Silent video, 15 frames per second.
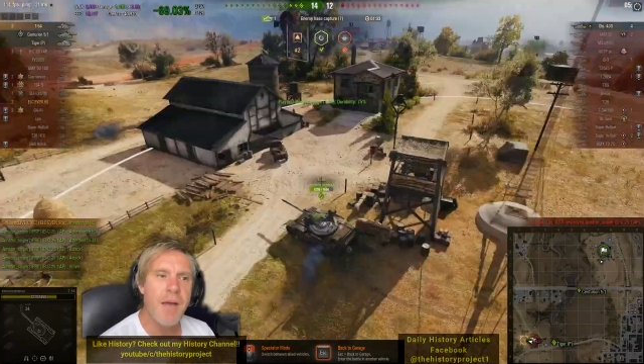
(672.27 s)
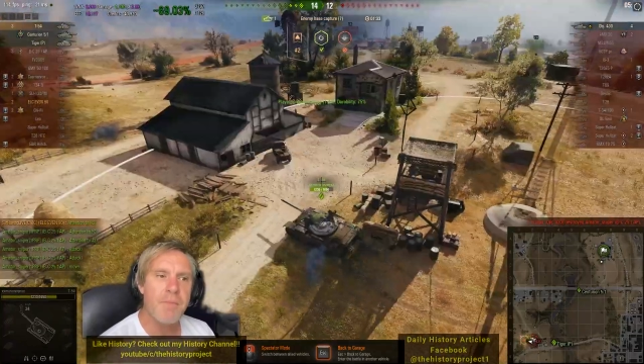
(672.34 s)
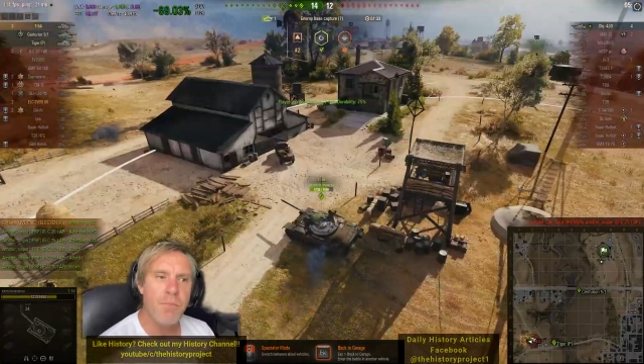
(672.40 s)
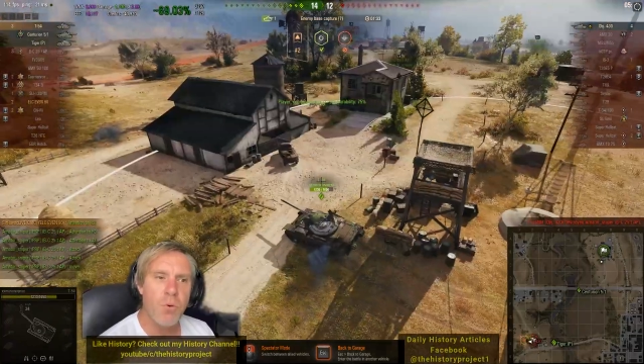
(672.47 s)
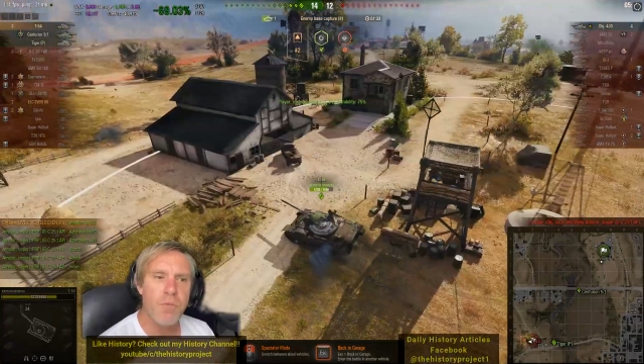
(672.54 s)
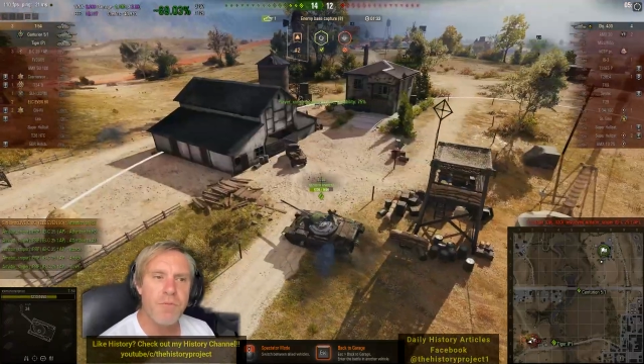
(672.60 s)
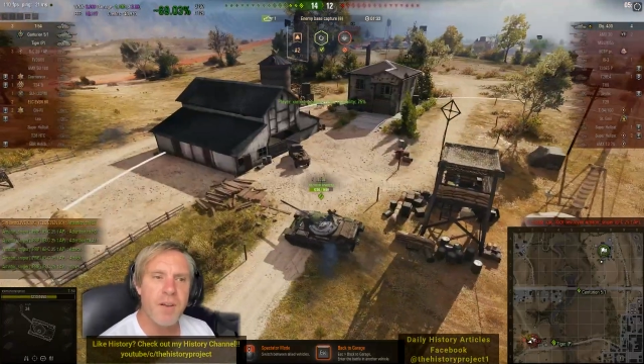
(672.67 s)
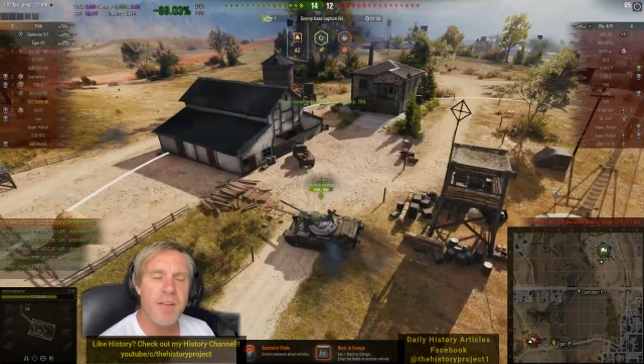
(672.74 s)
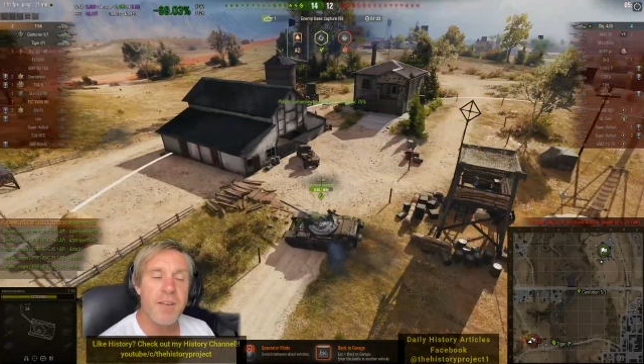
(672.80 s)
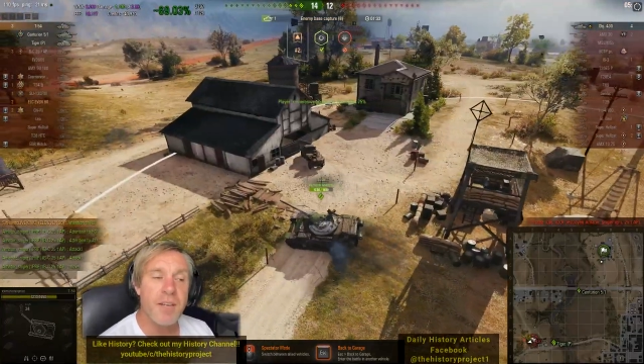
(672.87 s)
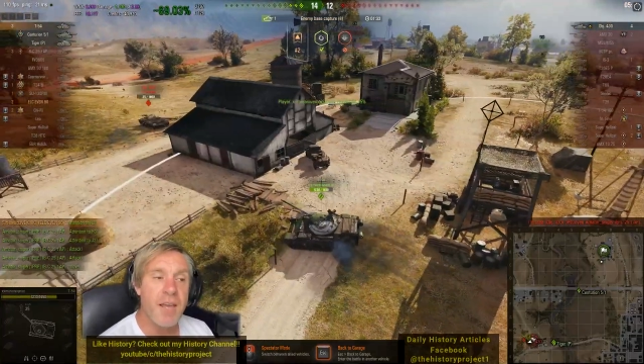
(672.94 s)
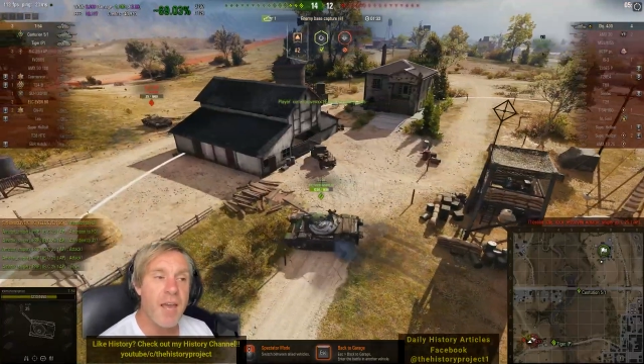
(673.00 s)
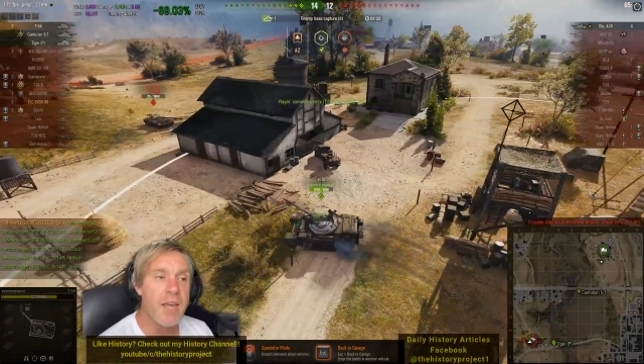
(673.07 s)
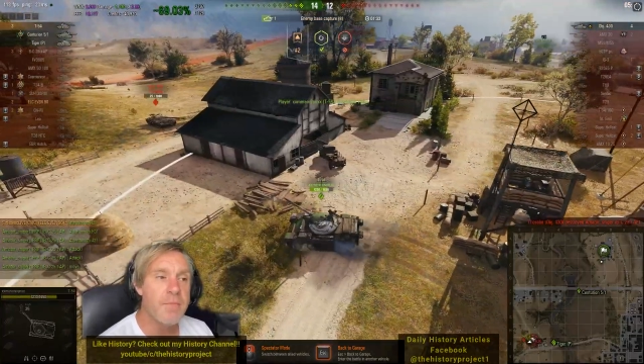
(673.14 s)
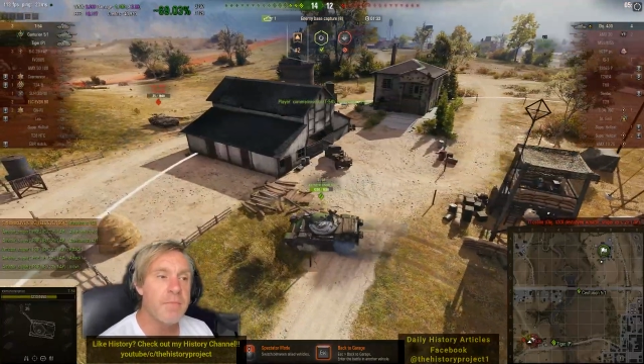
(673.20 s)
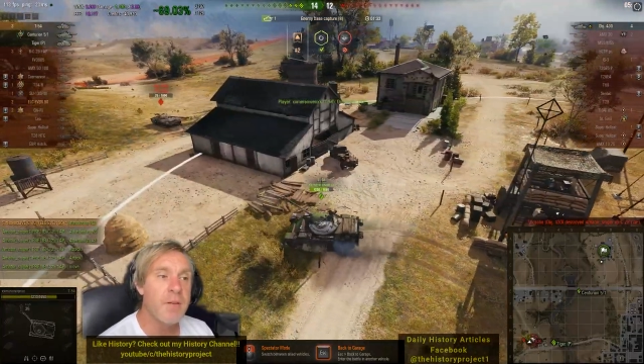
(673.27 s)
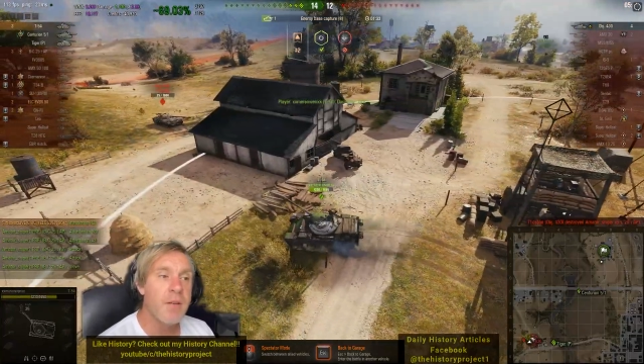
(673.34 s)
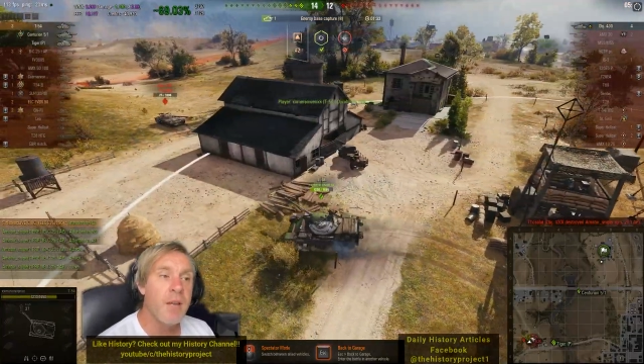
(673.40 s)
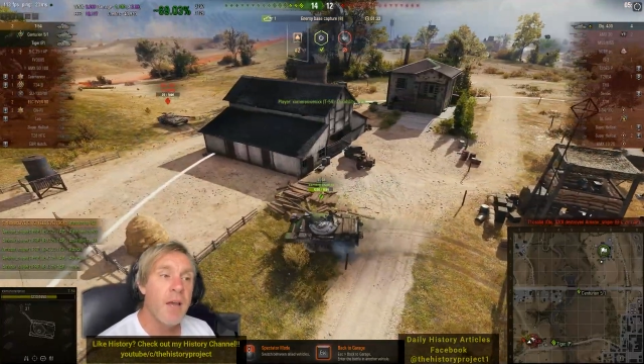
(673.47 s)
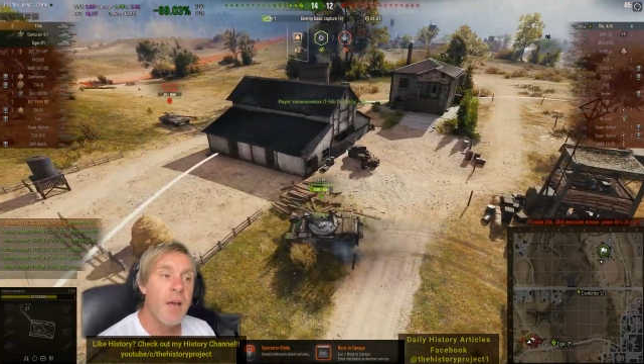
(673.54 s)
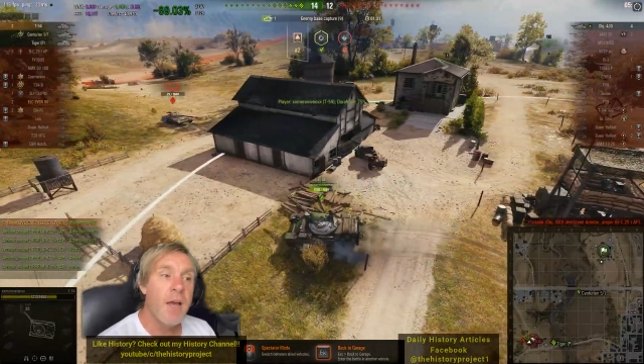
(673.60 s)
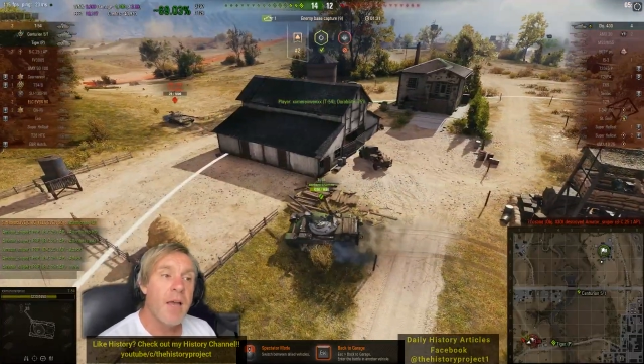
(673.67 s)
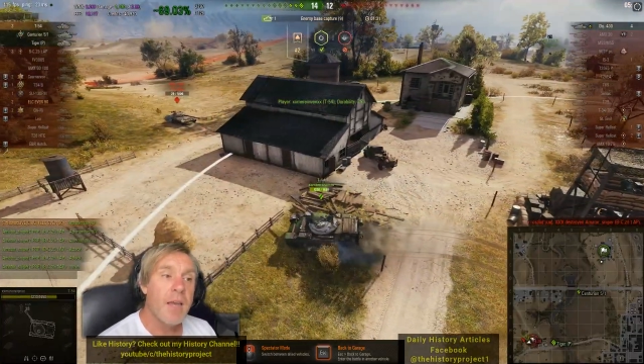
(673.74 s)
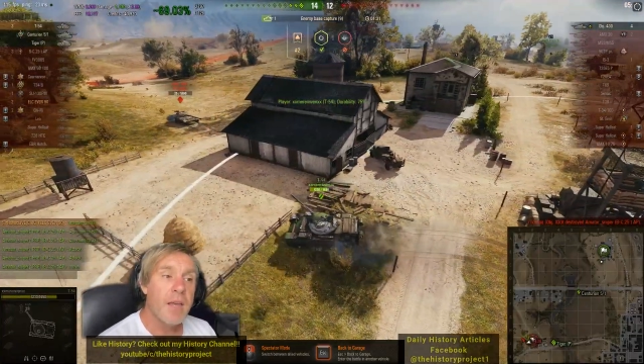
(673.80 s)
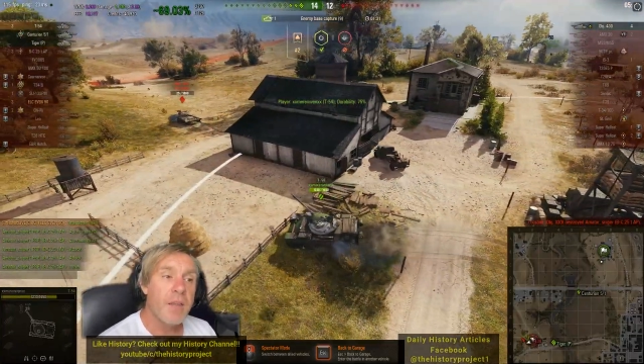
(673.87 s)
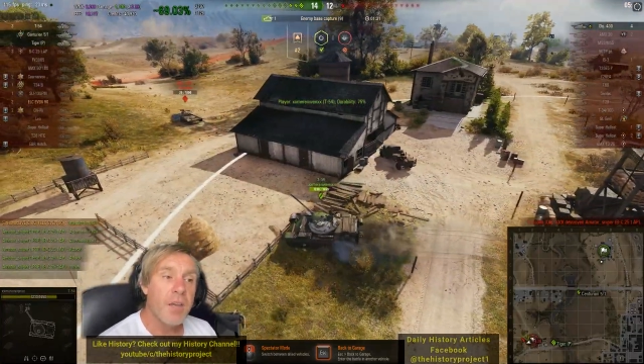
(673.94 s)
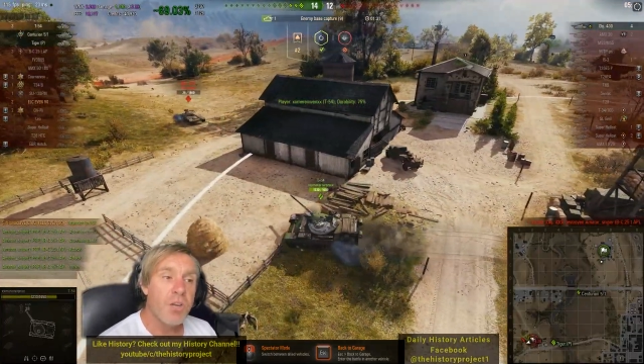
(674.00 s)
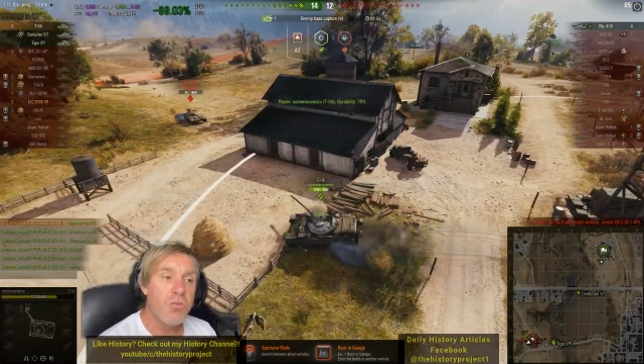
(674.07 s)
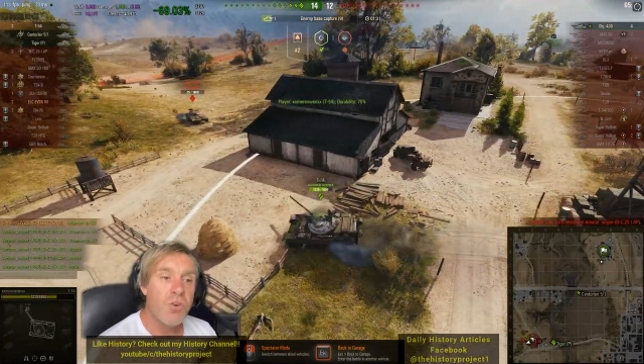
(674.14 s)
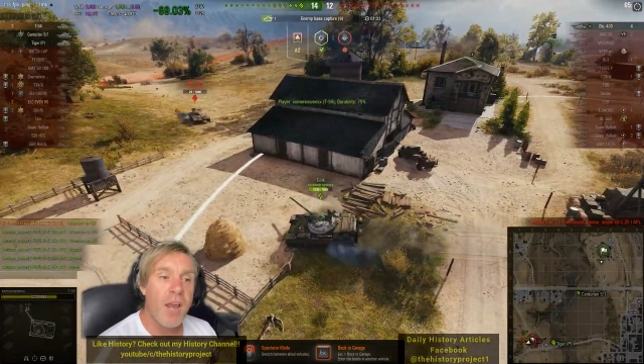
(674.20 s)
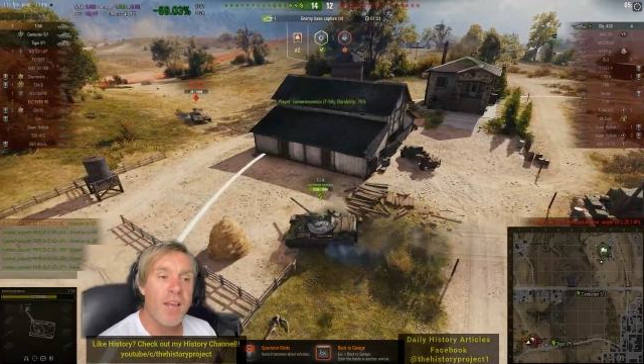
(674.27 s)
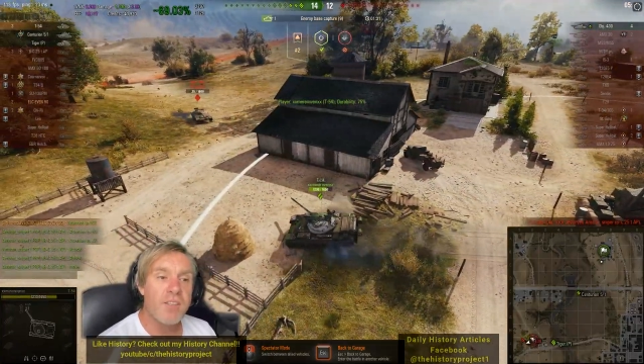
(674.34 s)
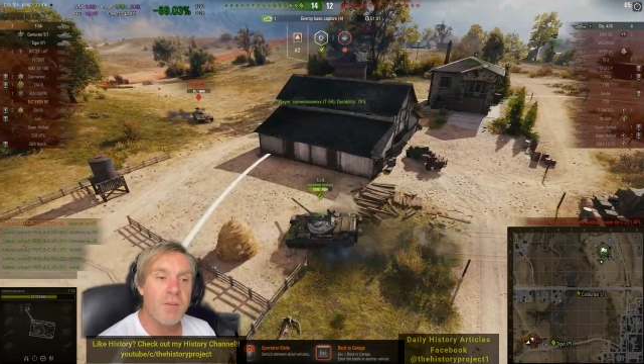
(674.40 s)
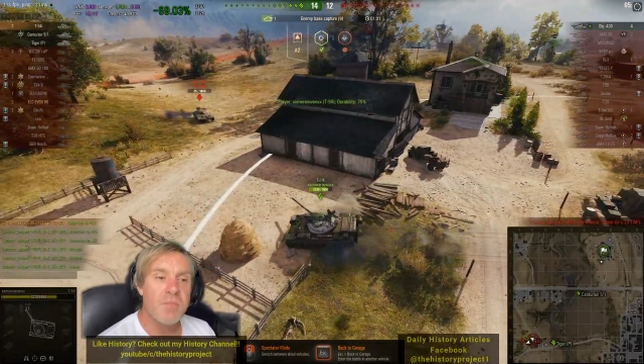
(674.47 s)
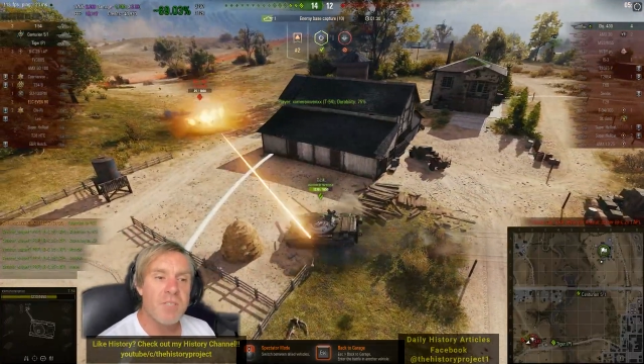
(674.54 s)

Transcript: have more fun in the game, create some